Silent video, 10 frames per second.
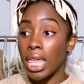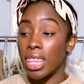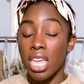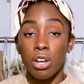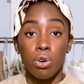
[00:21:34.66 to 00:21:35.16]

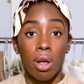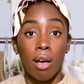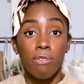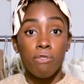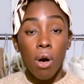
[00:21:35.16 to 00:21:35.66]
They do
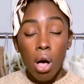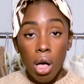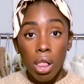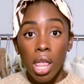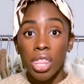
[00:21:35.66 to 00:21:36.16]
not
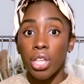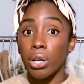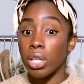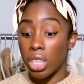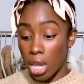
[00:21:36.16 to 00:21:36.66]
fall.
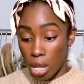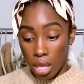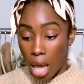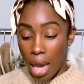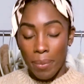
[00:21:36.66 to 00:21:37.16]

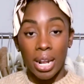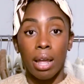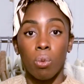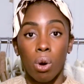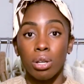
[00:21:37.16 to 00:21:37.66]
I mean, I
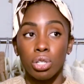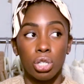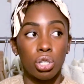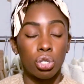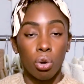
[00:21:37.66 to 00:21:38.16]
wash
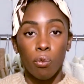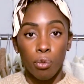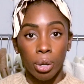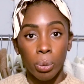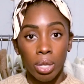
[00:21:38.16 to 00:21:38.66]
these so
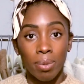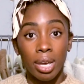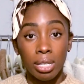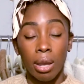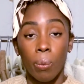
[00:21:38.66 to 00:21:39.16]
frequently
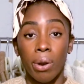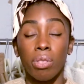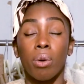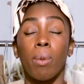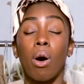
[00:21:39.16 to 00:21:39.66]
because I wear
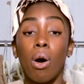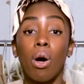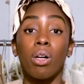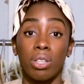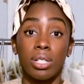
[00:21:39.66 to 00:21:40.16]
them
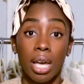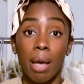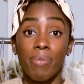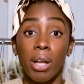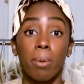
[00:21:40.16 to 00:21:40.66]
all the
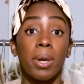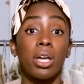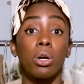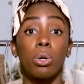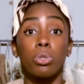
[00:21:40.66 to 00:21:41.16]
time. They are my
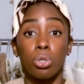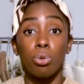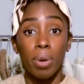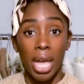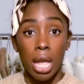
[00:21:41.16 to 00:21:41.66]
go-to
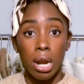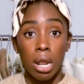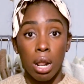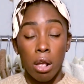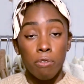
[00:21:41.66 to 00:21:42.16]
pant
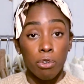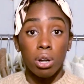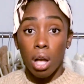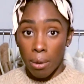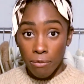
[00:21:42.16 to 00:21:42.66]
for
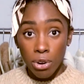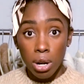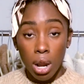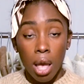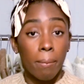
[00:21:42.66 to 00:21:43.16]

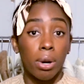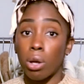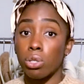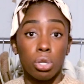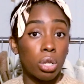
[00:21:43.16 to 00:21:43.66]
comfort, but
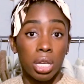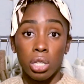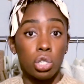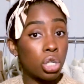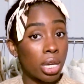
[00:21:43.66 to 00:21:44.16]
also looking
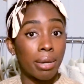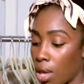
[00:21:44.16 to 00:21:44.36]
chic.